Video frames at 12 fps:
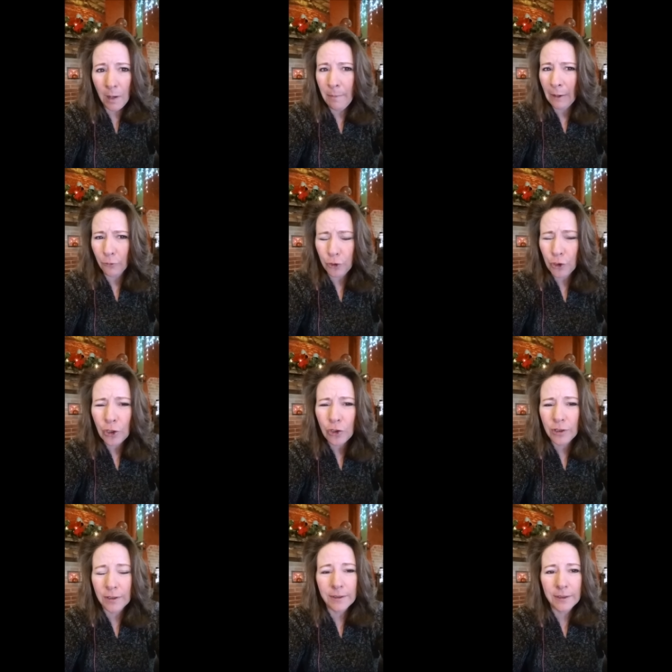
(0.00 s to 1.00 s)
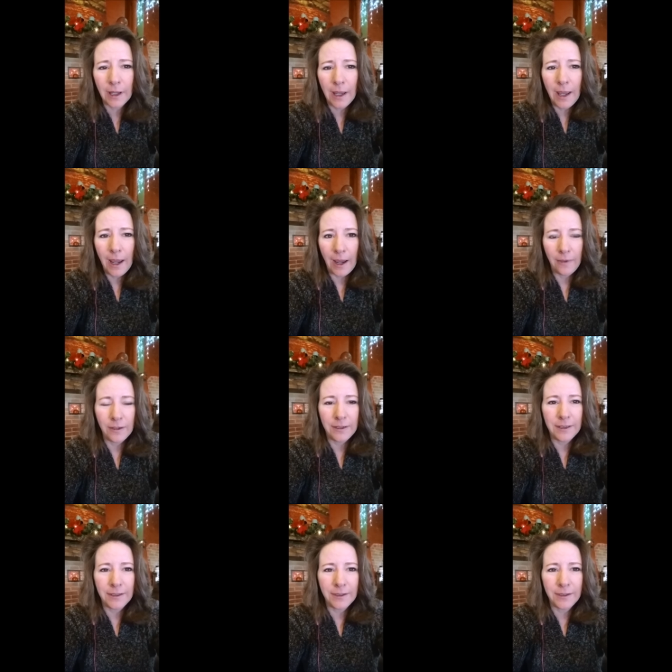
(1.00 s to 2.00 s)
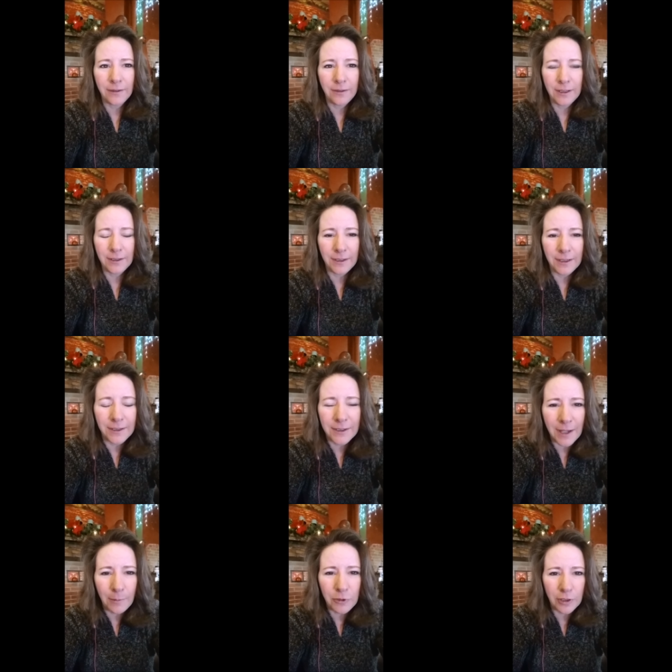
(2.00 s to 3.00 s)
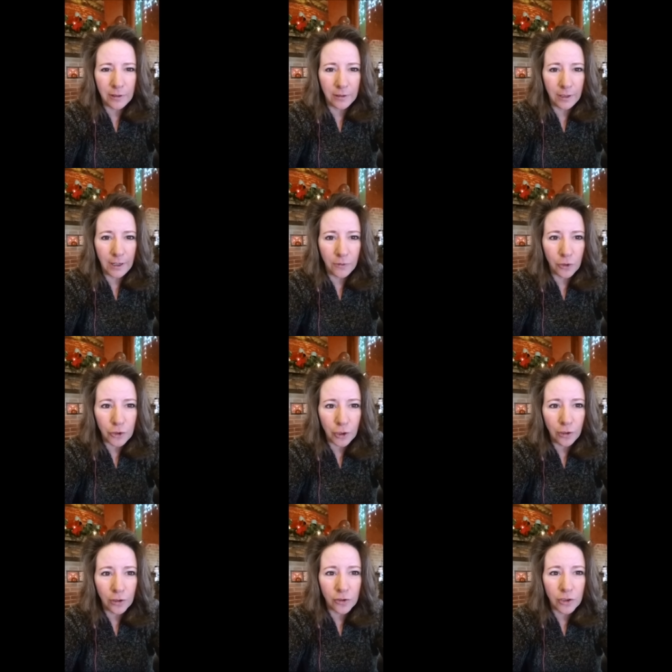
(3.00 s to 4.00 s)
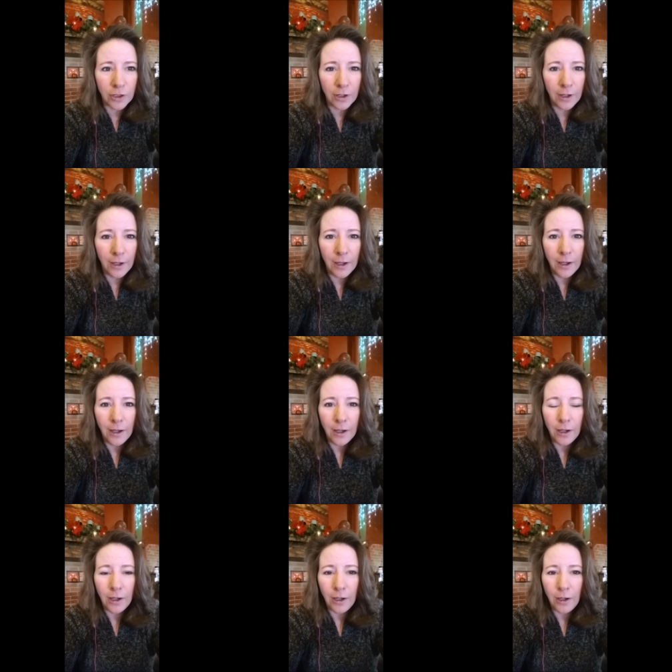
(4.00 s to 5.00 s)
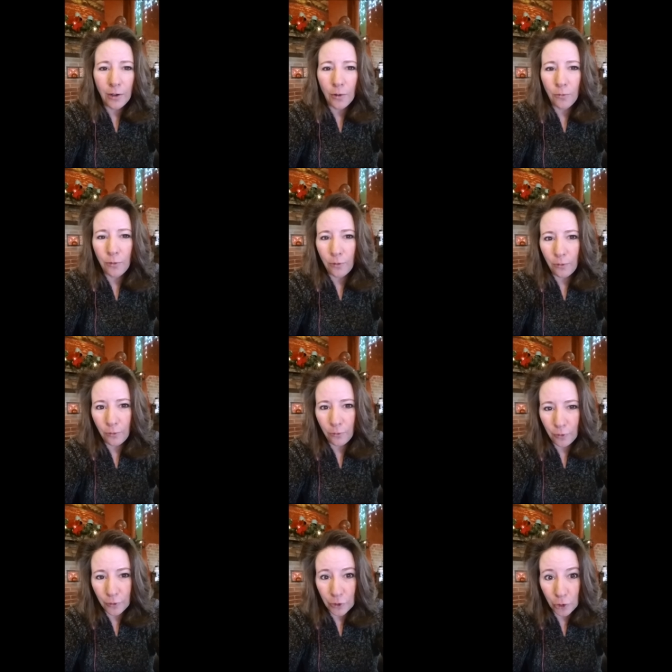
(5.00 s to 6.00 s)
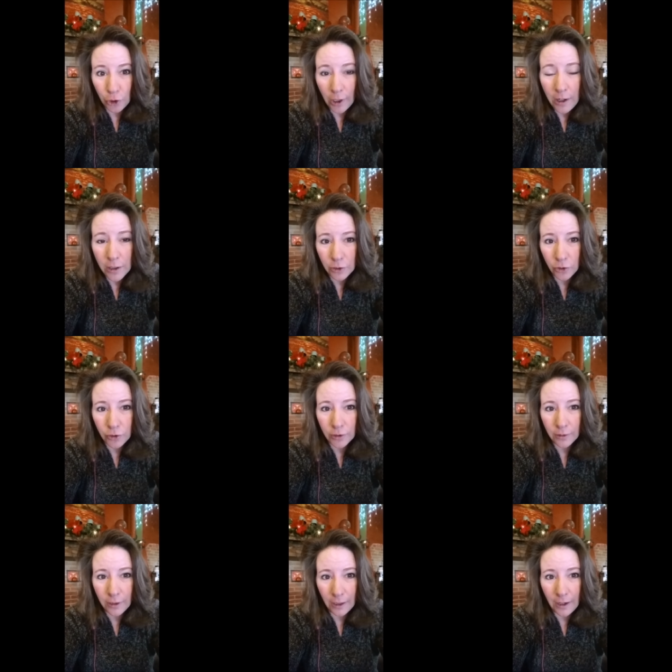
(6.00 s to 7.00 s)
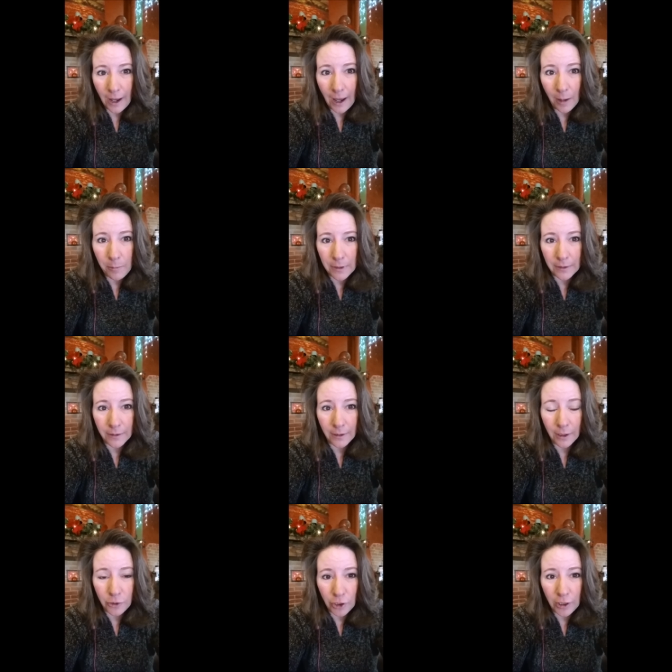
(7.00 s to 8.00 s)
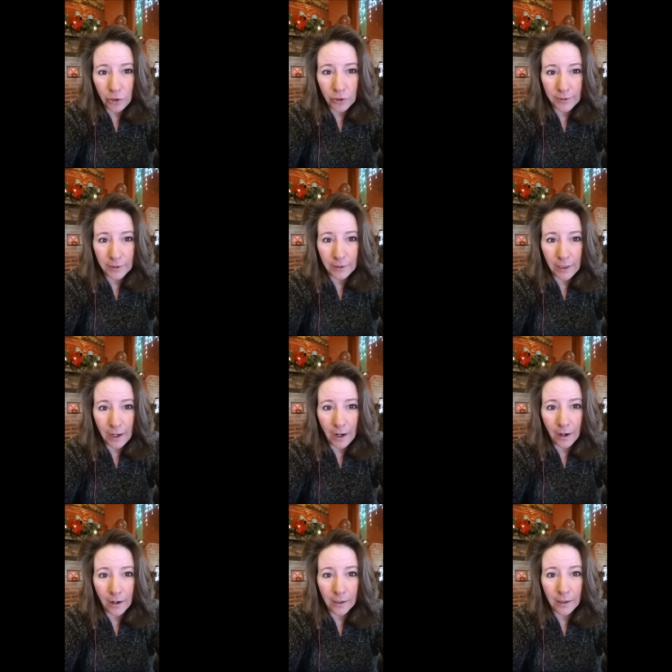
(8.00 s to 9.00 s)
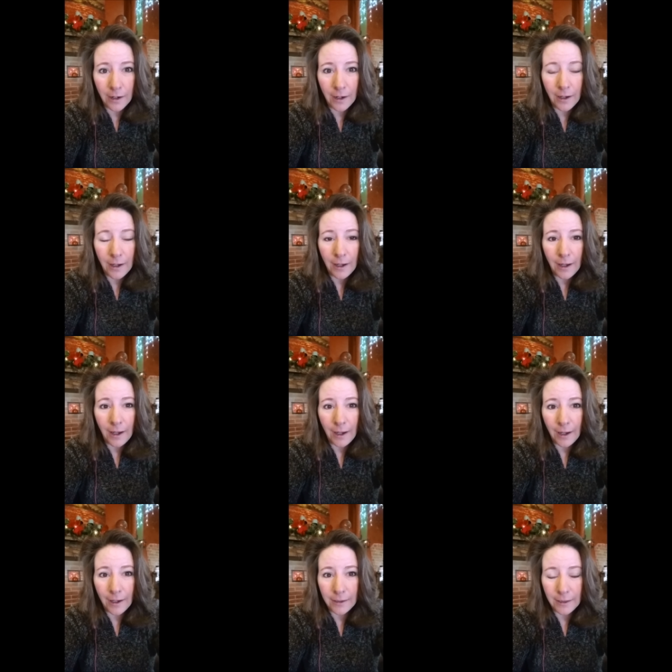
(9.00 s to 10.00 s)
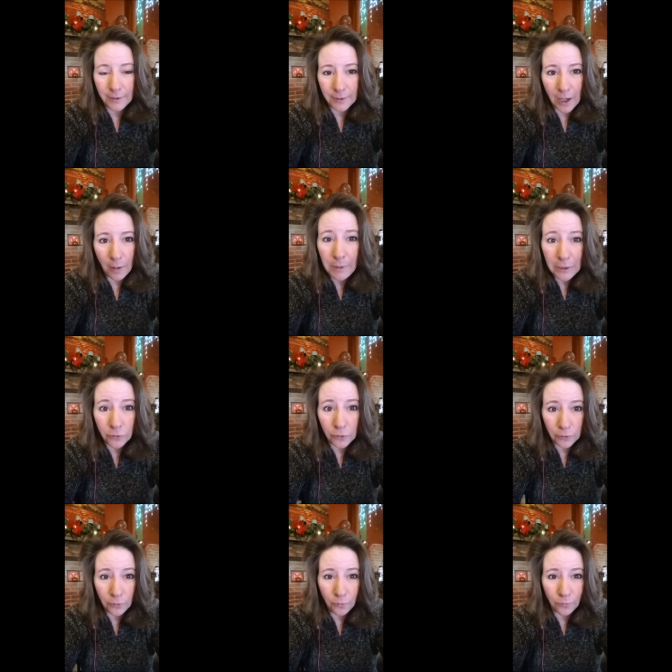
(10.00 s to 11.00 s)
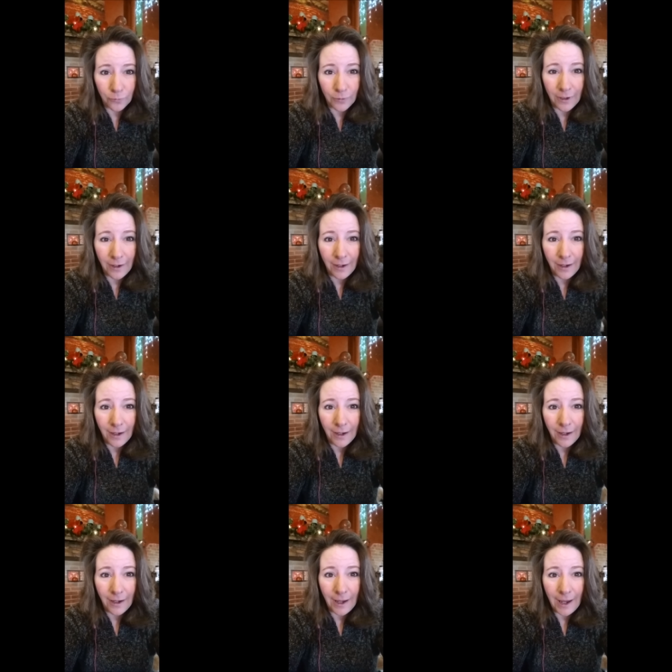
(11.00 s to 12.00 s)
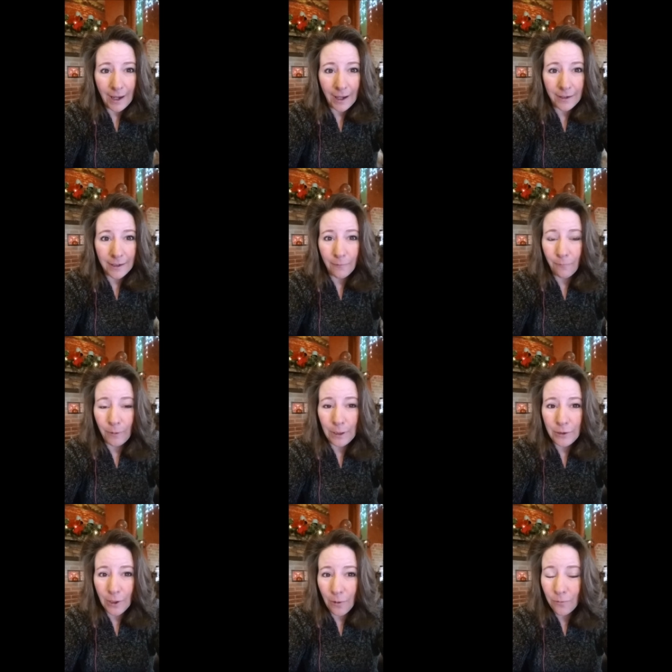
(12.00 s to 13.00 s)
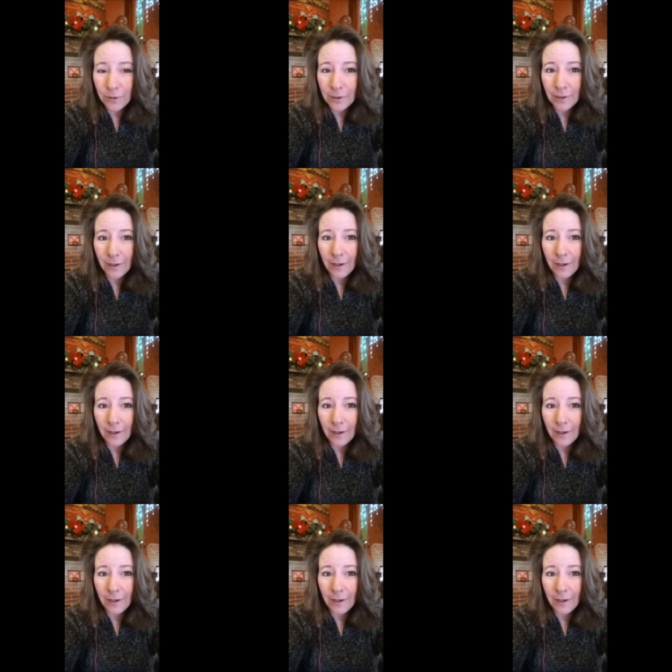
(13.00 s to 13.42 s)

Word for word: about churches and the, de- the, the deception in the church. You know, there's a change going to happen, a change is in the air and is coming soon. And if we don't